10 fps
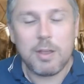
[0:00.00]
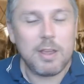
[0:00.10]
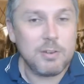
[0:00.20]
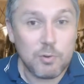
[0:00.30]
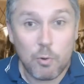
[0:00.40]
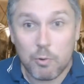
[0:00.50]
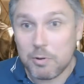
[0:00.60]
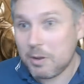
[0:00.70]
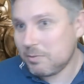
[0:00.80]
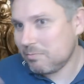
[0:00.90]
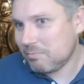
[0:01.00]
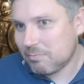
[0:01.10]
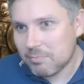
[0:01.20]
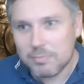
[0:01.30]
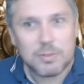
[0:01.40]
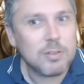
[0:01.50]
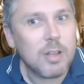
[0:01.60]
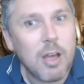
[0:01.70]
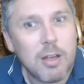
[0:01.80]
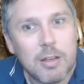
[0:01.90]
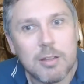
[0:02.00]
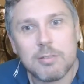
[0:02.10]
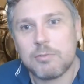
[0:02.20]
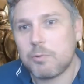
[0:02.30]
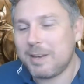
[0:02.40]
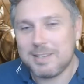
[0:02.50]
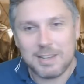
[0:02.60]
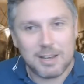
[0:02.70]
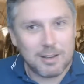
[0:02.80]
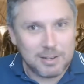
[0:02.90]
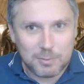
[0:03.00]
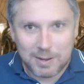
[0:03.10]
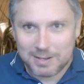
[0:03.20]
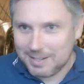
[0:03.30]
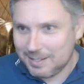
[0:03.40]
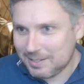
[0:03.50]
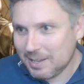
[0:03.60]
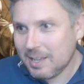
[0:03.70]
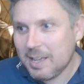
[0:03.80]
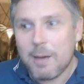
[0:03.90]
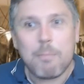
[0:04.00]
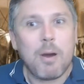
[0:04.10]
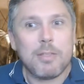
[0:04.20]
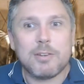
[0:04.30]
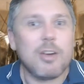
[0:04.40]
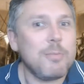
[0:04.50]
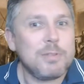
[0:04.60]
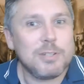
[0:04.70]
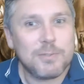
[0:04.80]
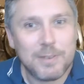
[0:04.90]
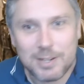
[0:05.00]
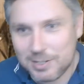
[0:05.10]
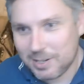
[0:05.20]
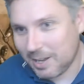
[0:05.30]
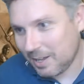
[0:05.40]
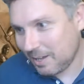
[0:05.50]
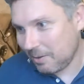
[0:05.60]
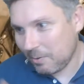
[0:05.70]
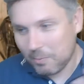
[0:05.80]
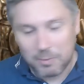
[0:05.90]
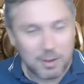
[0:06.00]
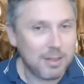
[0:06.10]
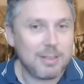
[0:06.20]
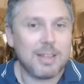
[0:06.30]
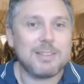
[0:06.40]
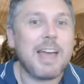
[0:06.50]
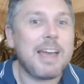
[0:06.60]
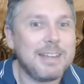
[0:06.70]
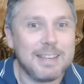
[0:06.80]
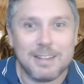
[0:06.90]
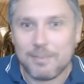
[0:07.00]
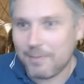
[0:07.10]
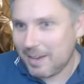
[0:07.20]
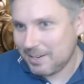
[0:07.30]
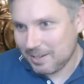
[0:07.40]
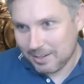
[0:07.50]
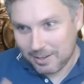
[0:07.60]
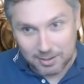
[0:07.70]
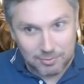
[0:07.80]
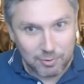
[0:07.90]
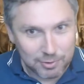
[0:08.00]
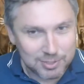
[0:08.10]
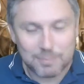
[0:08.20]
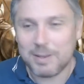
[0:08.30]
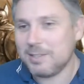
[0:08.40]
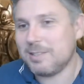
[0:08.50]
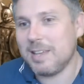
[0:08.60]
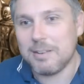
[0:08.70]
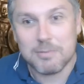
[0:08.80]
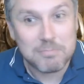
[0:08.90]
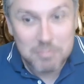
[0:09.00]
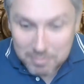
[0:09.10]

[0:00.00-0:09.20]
in Dorne uh, 20, early 20s, by the time she's finished uh, attacking and invading across the piece, then